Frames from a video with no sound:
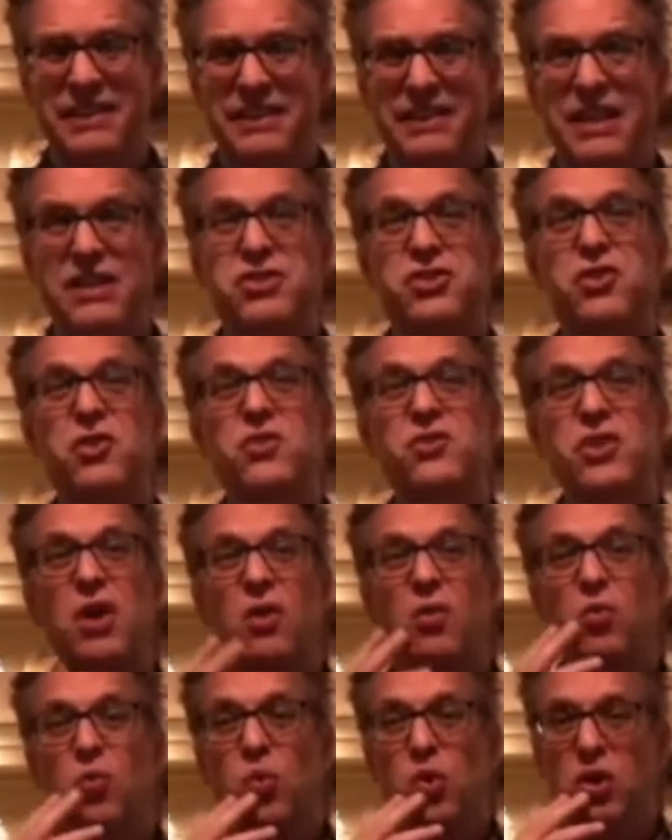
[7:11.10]
Let's use
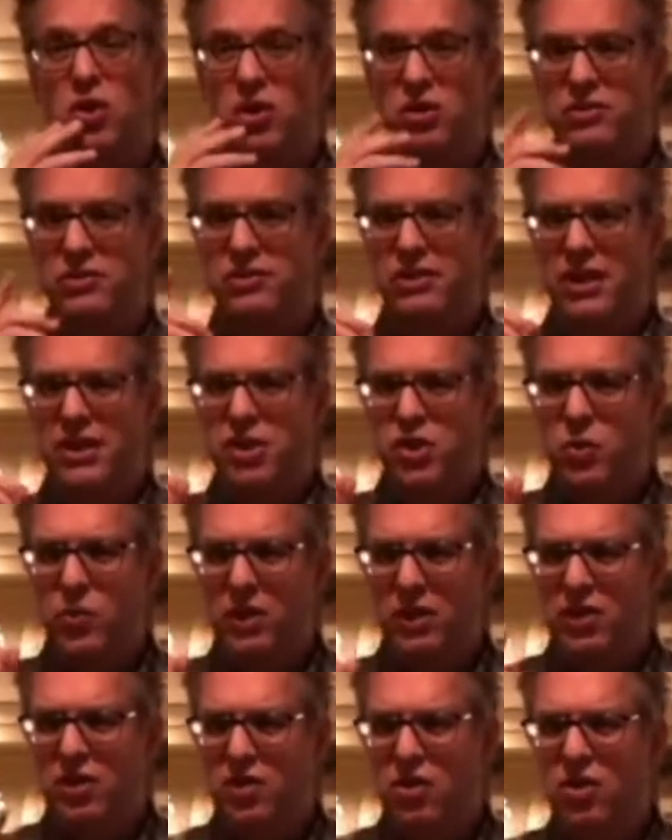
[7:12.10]
our words to
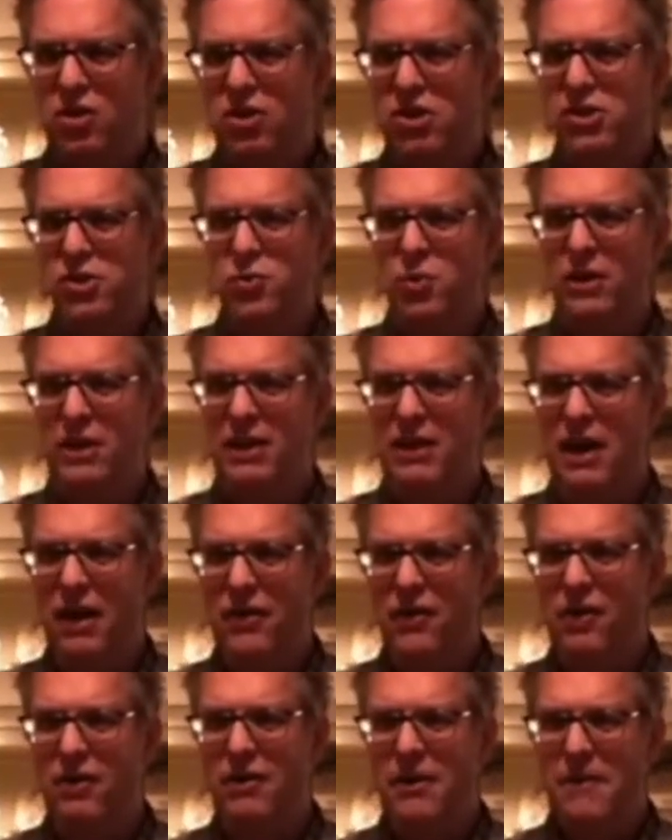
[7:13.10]
encourage one
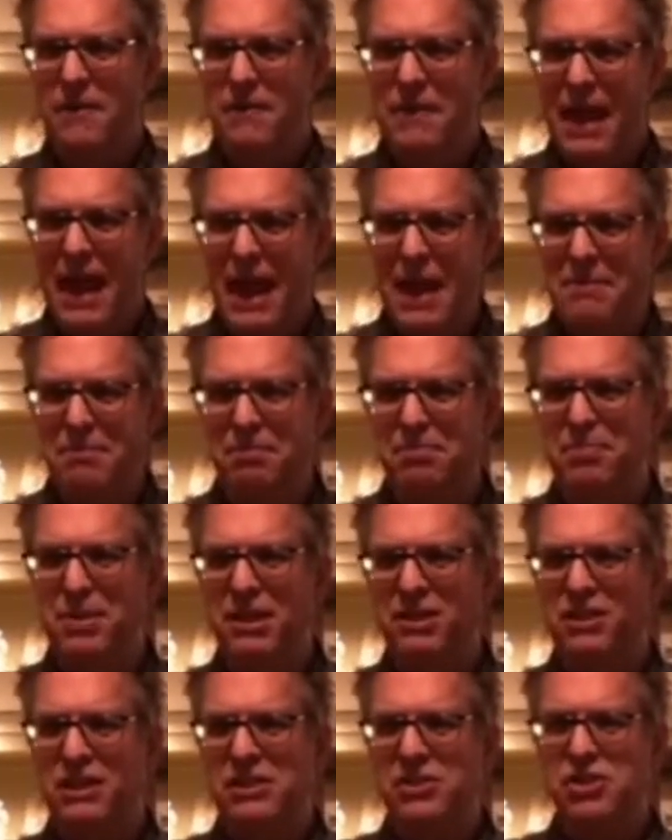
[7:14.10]
another and
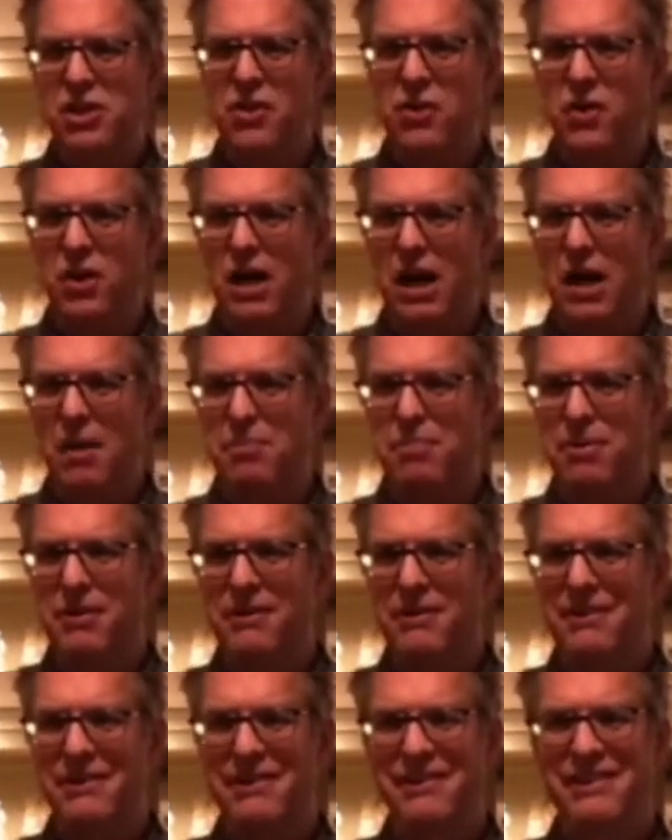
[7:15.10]
build each other up.
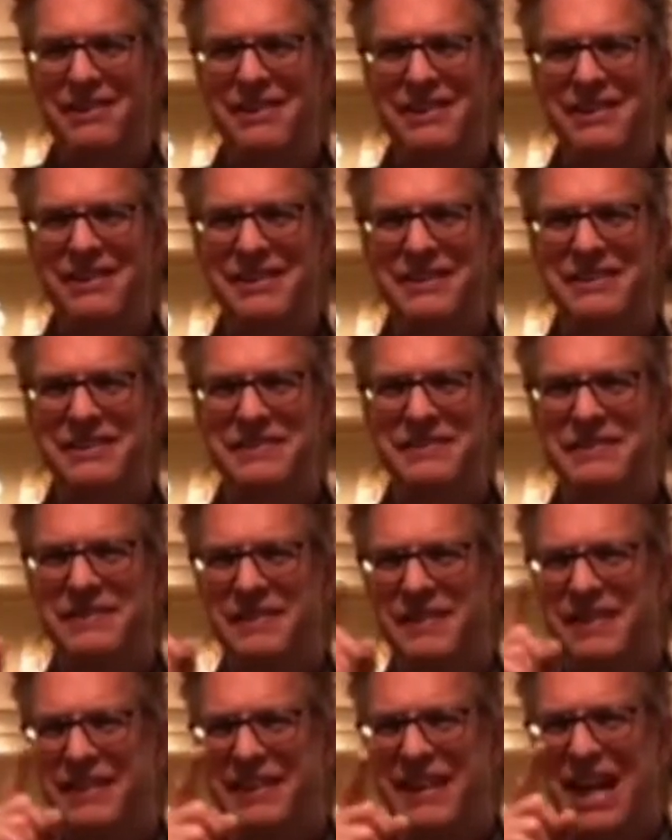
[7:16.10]

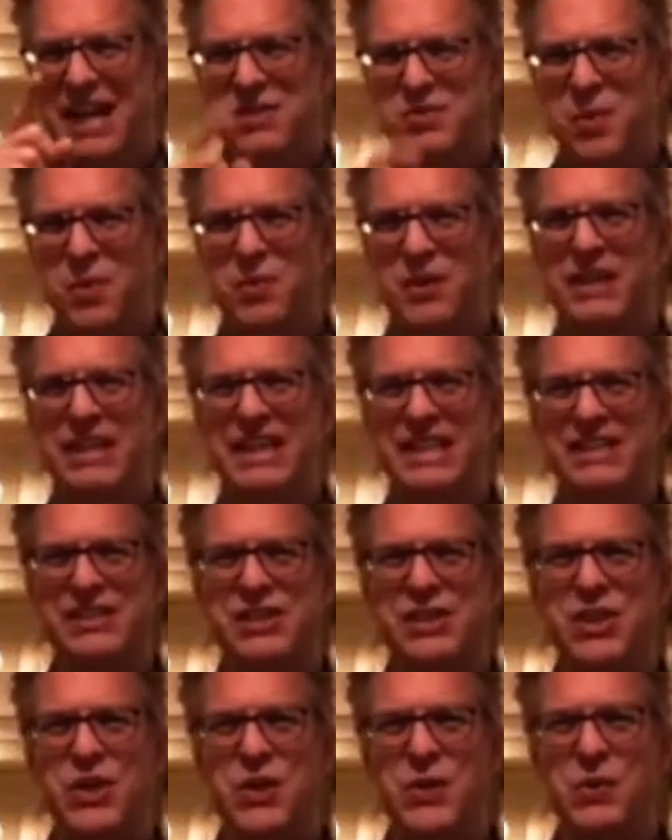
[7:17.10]
That's what we need to
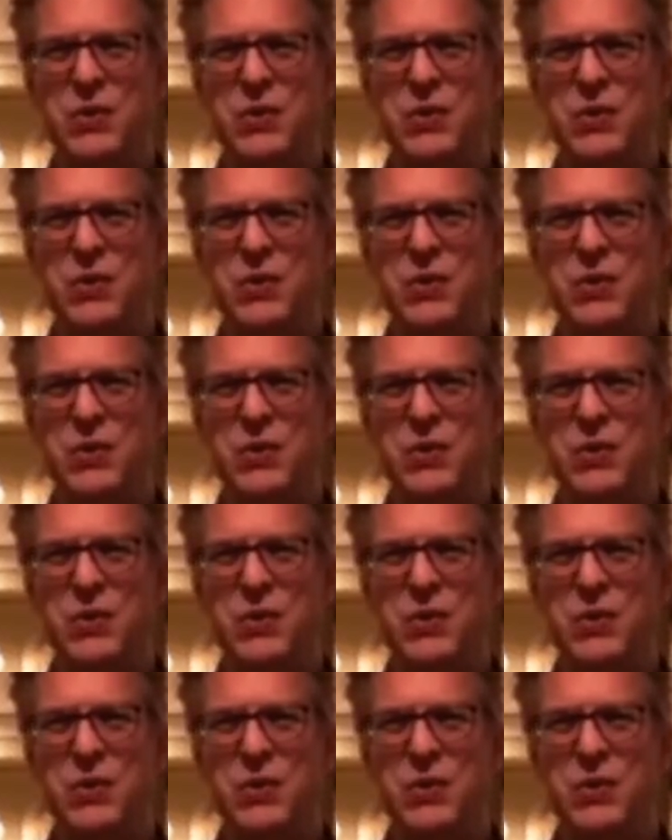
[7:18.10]
do.